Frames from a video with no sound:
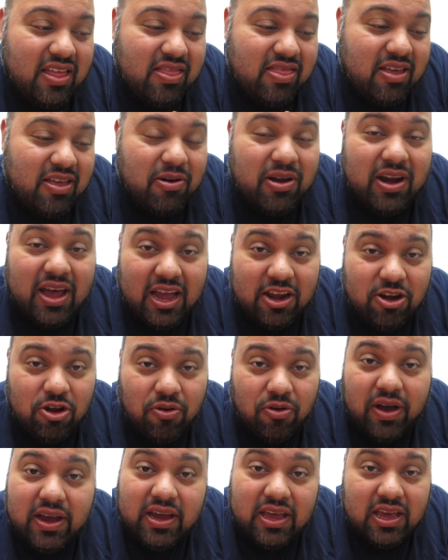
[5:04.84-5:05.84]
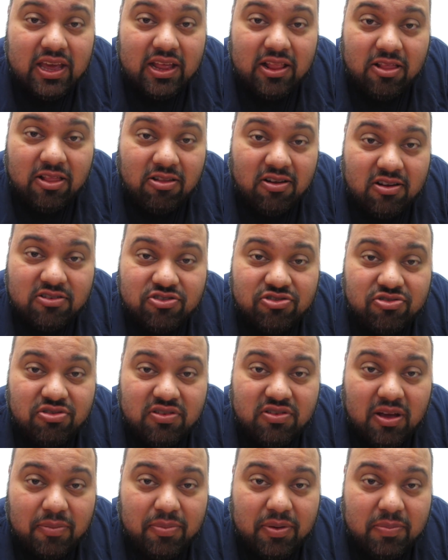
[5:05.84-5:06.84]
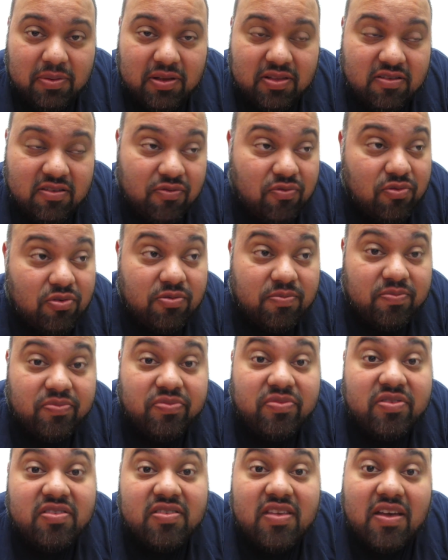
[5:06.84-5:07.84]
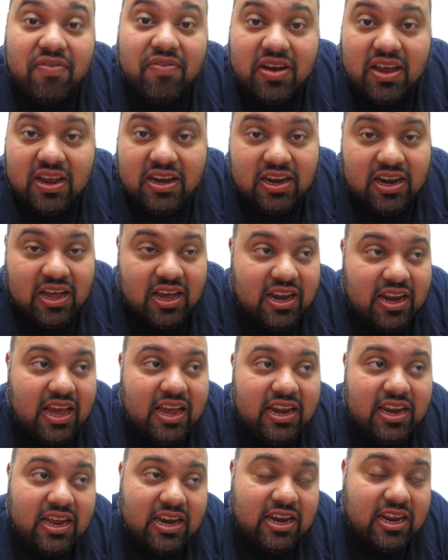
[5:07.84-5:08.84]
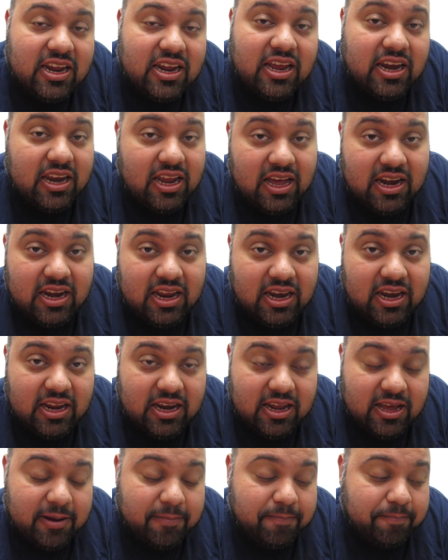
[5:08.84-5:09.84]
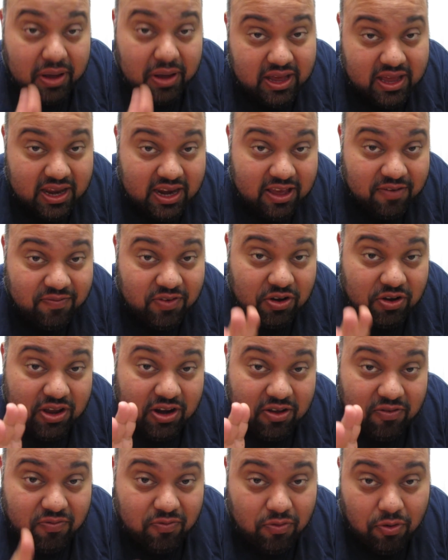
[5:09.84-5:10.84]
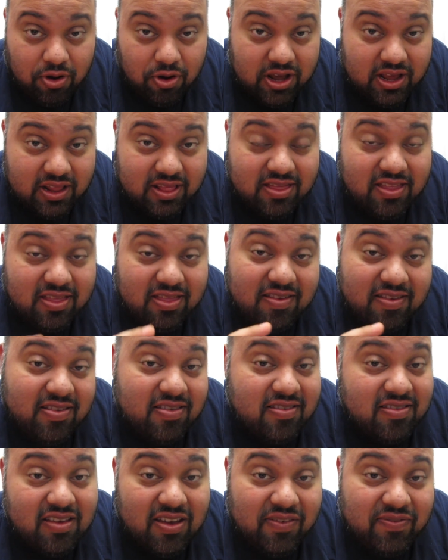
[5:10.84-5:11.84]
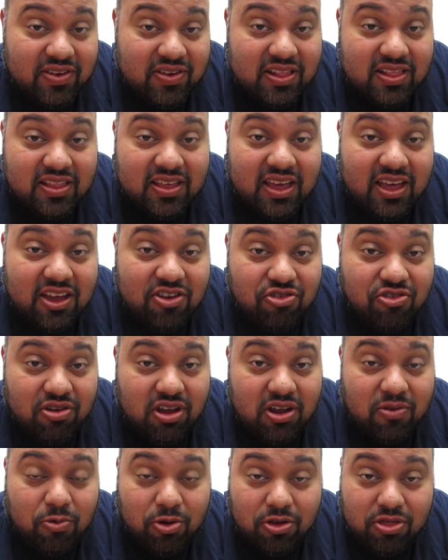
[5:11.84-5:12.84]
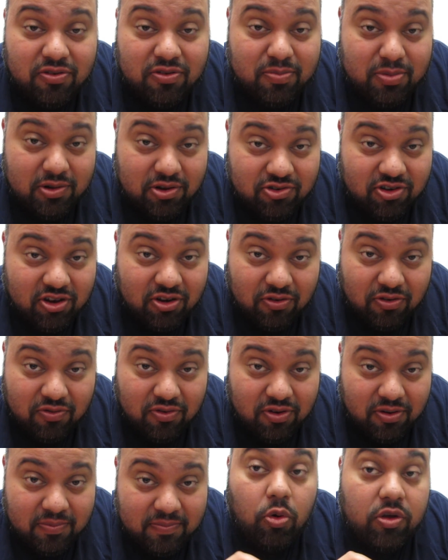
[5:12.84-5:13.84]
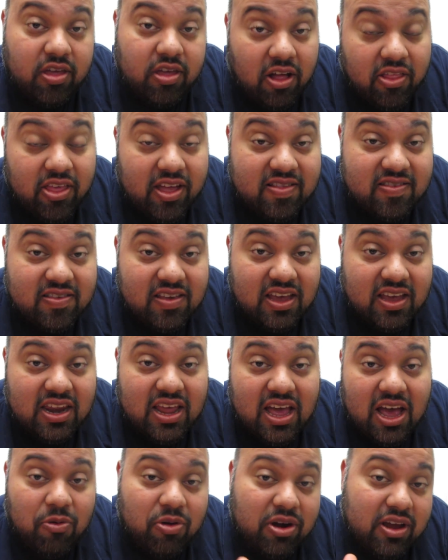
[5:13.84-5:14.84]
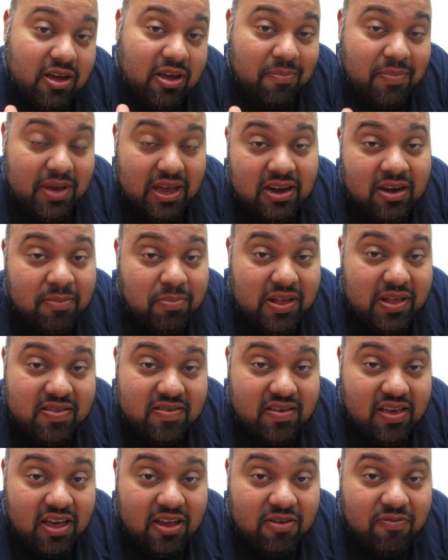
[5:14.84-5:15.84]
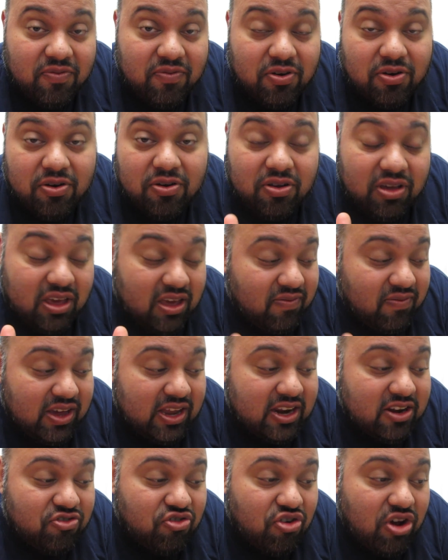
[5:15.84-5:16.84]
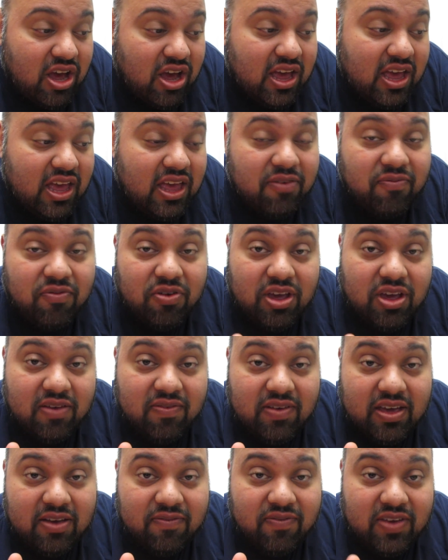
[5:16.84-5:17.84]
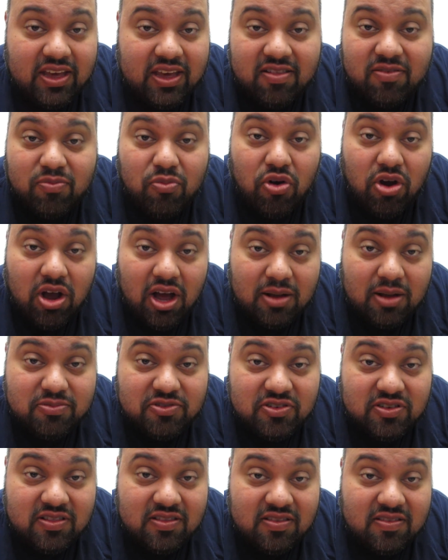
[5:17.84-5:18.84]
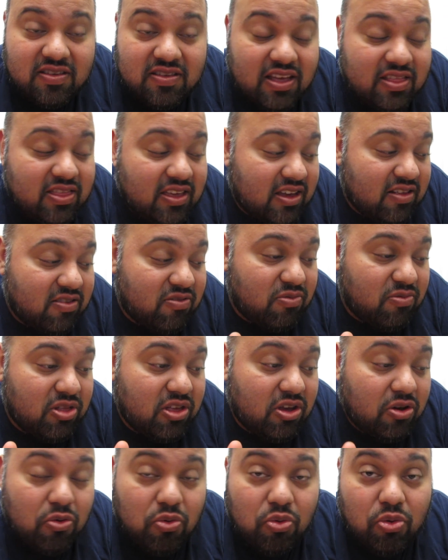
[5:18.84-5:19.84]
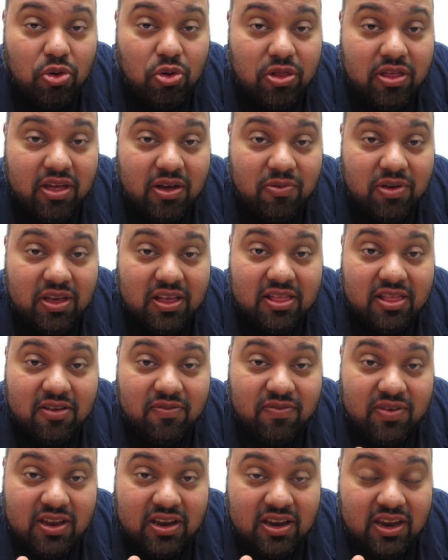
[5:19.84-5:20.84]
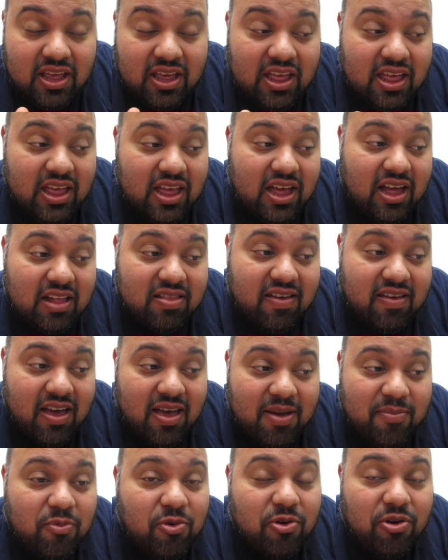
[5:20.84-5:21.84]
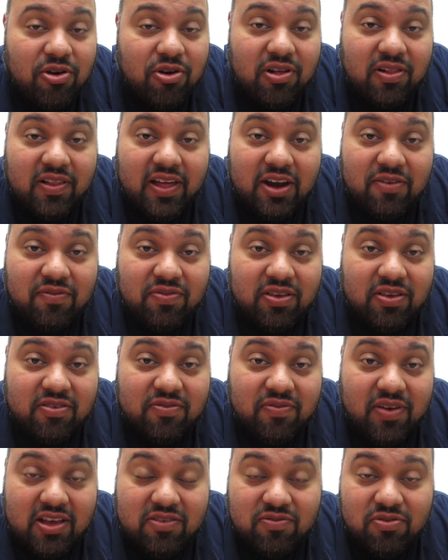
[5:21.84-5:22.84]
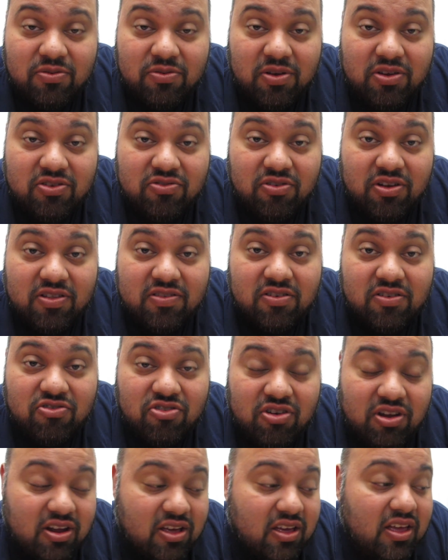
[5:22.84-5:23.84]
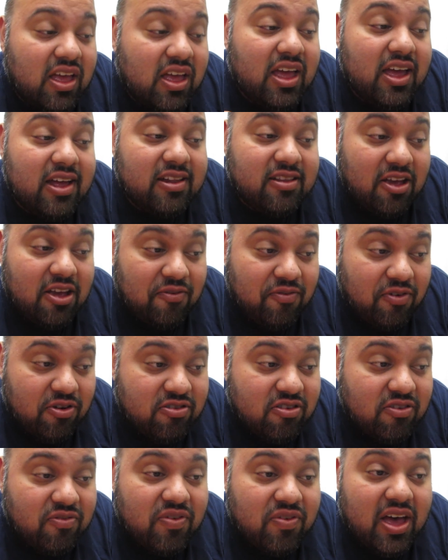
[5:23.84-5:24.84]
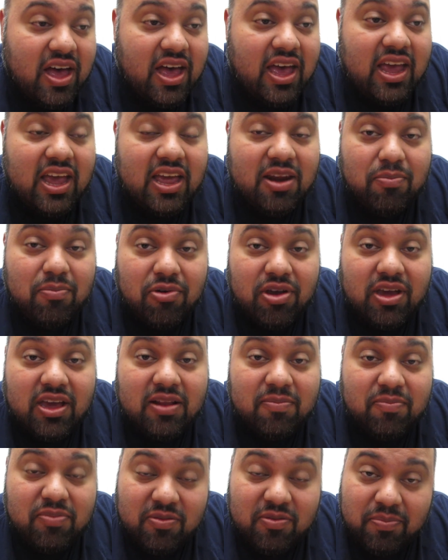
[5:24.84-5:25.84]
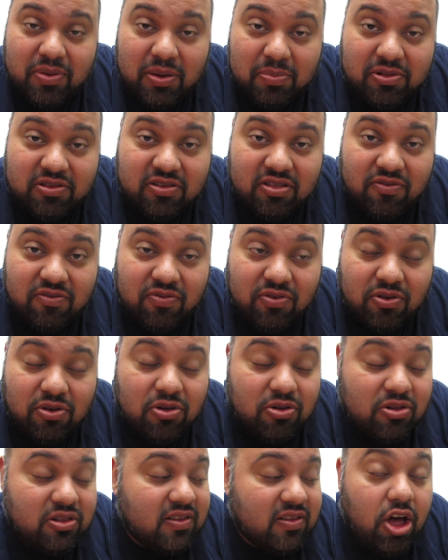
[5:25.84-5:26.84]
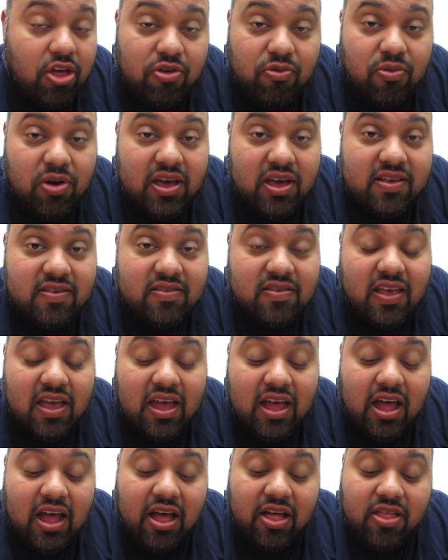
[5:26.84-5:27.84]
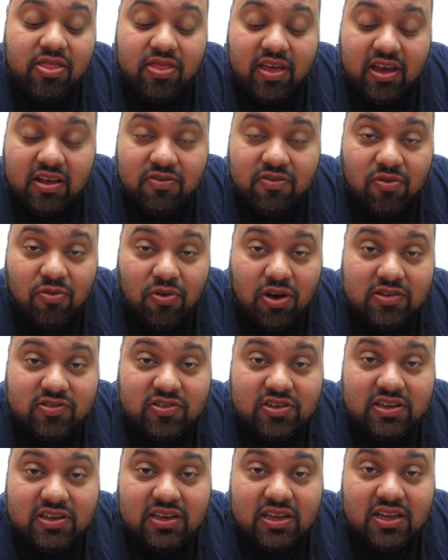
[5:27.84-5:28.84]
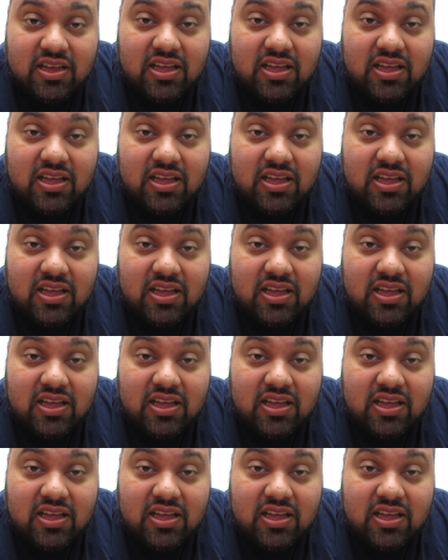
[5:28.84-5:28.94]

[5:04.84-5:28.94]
Though I know I can get a large 3-topping pizza for $7.99, $8.99, $9.99. But if you can afford it, then this is definitely a treat worth splurging over. With all that said, I want to commend Pizza Hut for giving it a try, for giving vegans more options. I think it's really cool that we live in a time where a lot of these fast food restaurants are trying to diversify and bring in some people to the fold. Otherwise, thanks for watching.